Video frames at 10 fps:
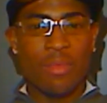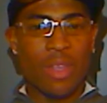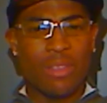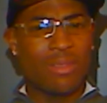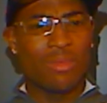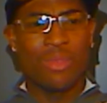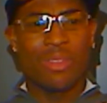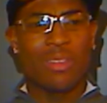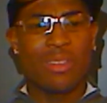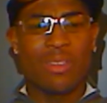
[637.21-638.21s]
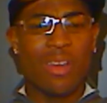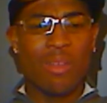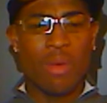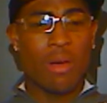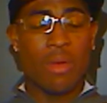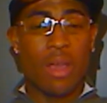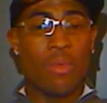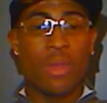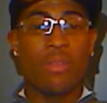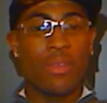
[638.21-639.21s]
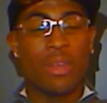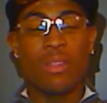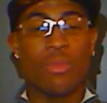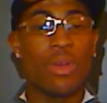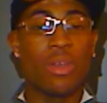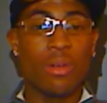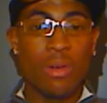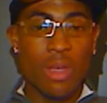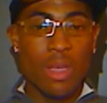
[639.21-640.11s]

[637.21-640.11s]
That's what this is all about, not reinventing the wheel.